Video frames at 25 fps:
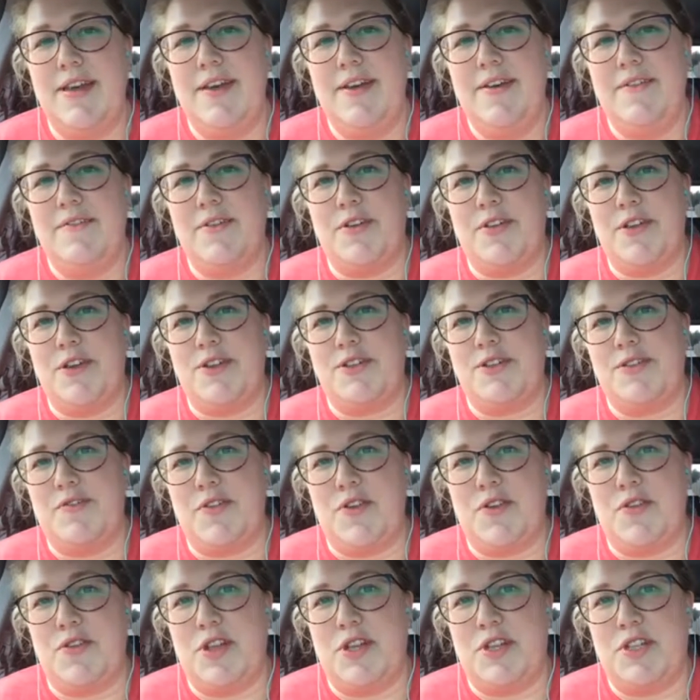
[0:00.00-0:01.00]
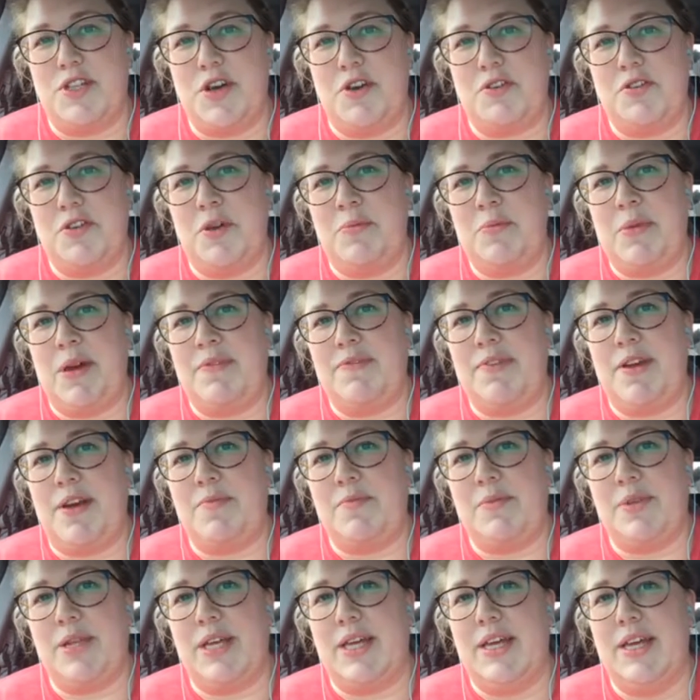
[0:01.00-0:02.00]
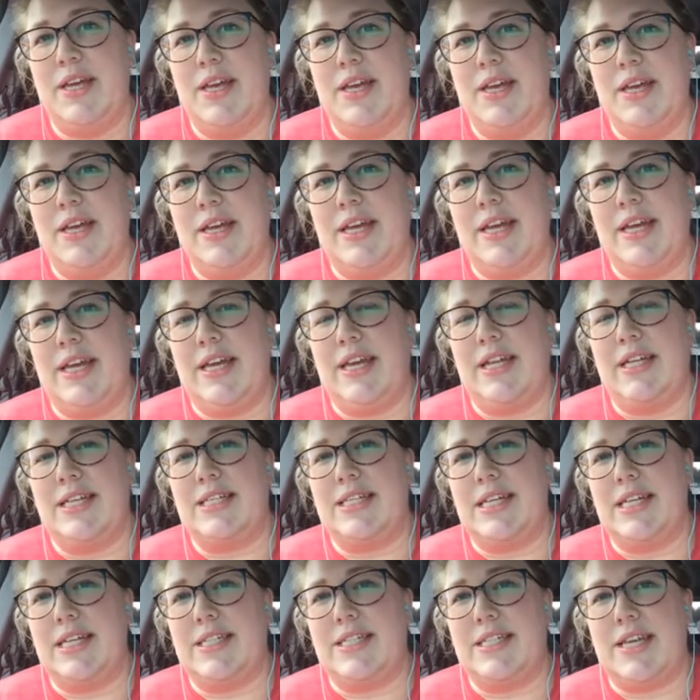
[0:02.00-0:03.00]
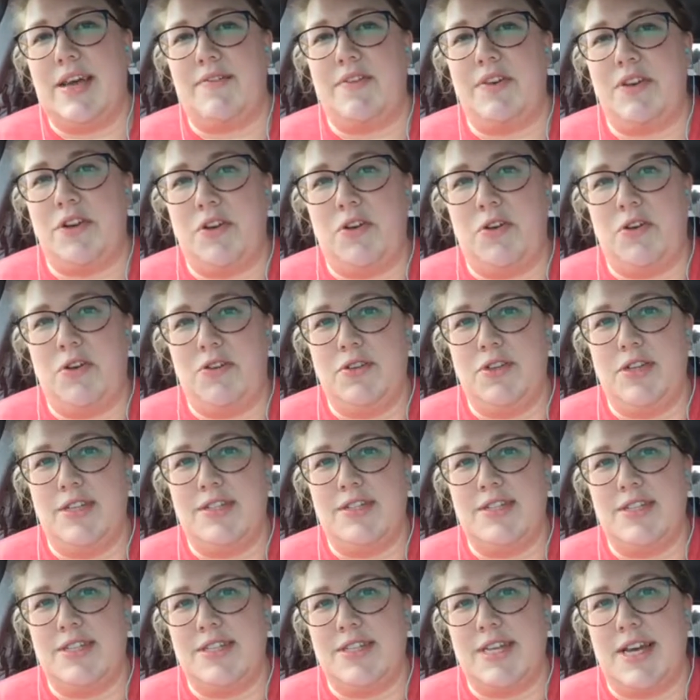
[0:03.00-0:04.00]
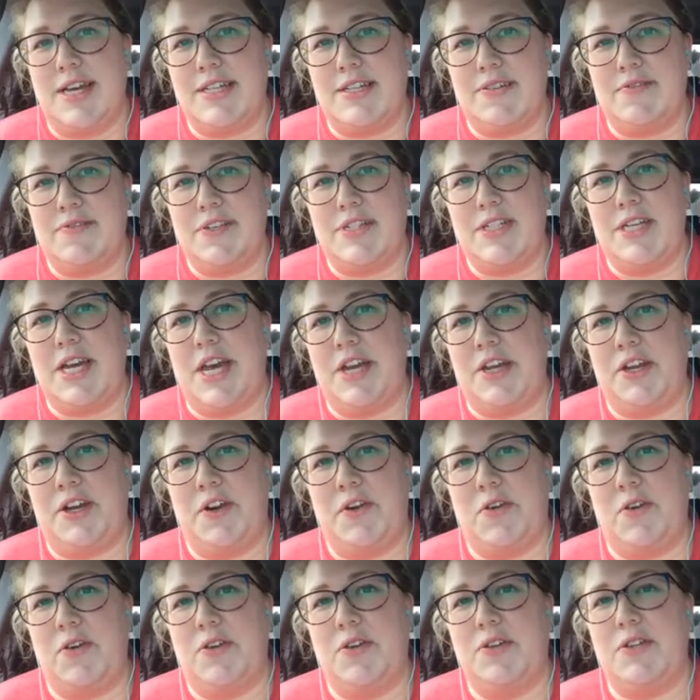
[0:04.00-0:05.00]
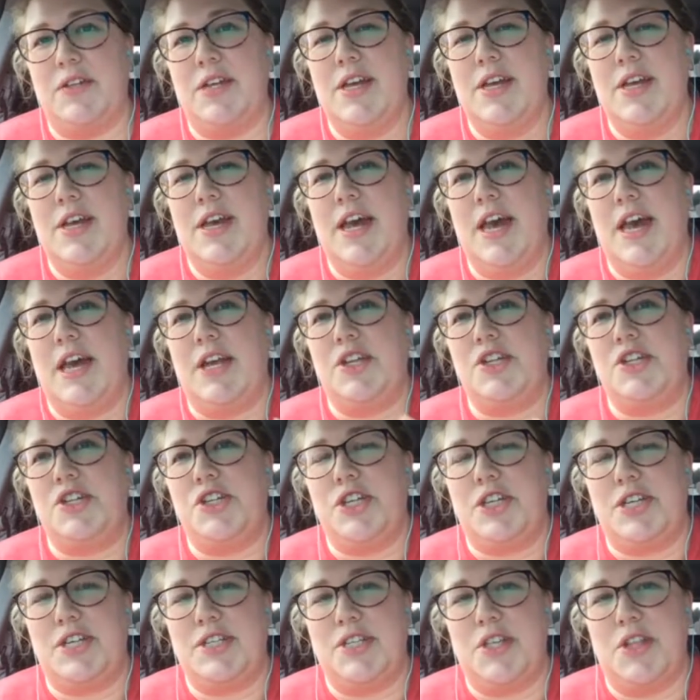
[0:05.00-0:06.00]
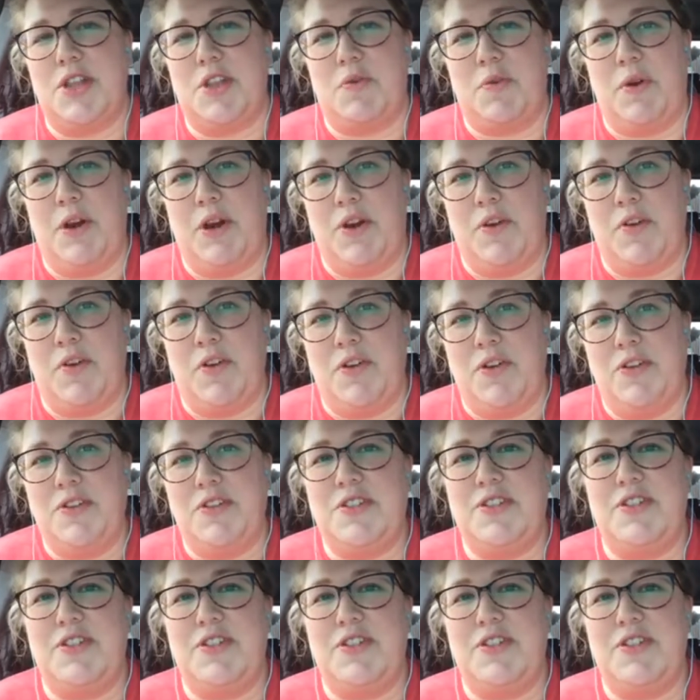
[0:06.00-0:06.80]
For those of you that don't know my family, he is a 7-year-old that's the size of a 10-year-old, and she is a 3-year-old.